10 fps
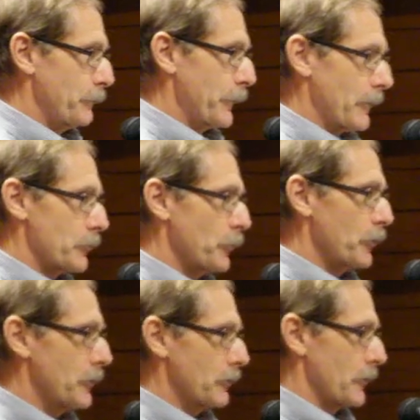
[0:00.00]
because
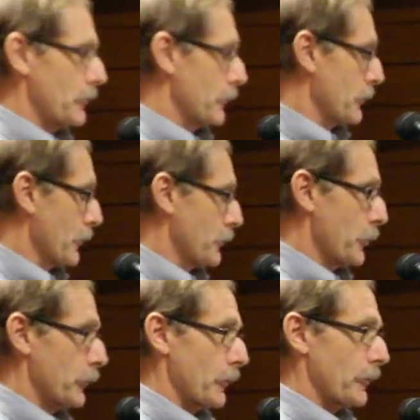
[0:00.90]
most diseases, I
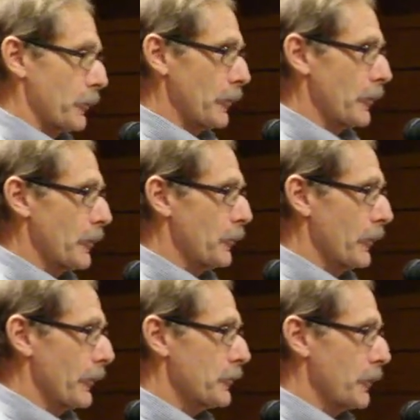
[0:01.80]
suppose, are
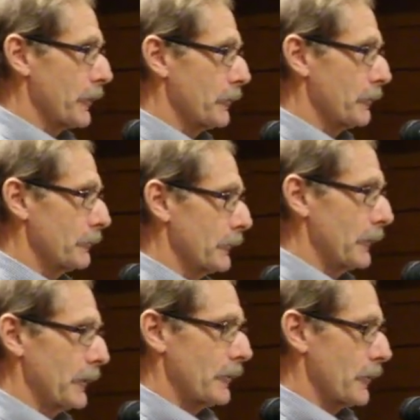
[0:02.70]
communicable. This one
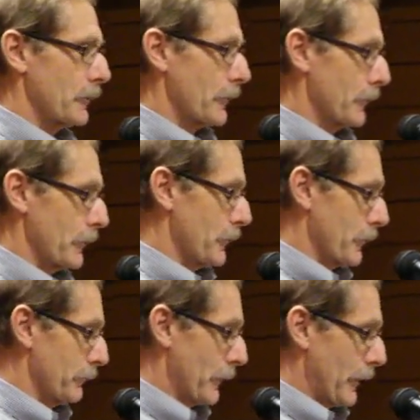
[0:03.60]
is
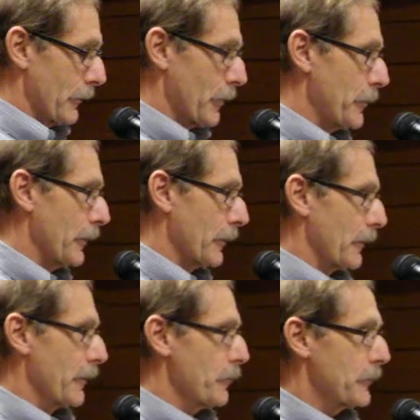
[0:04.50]
to me,
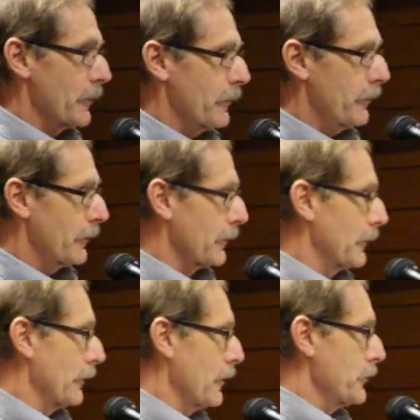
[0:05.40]
a kind of bizarre thing,
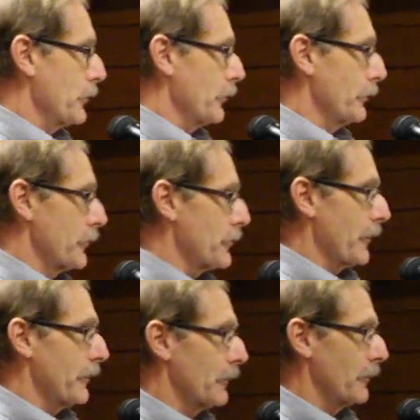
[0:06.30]
and also there's
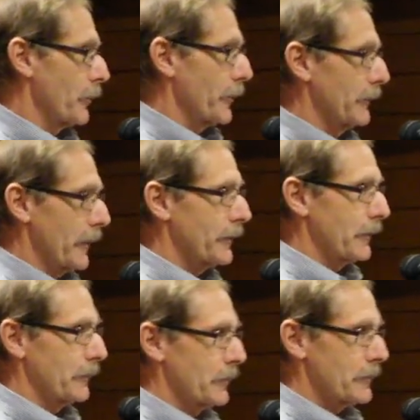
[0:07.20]
nothing quite like
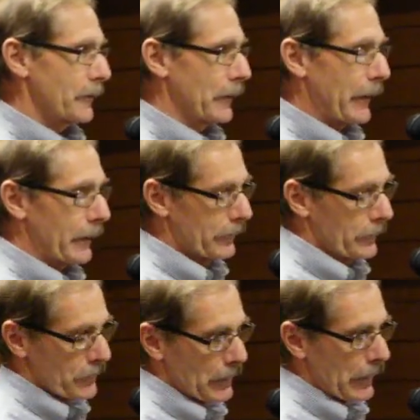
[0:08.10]
it. Just
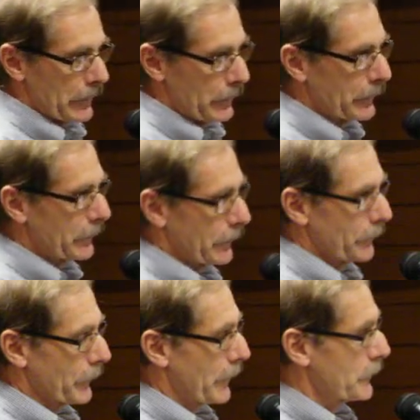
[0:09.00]
the idea
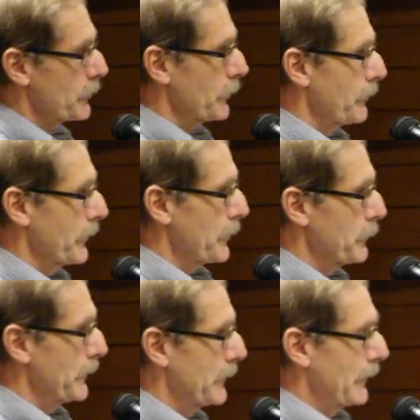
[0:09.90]
of cancer in the family.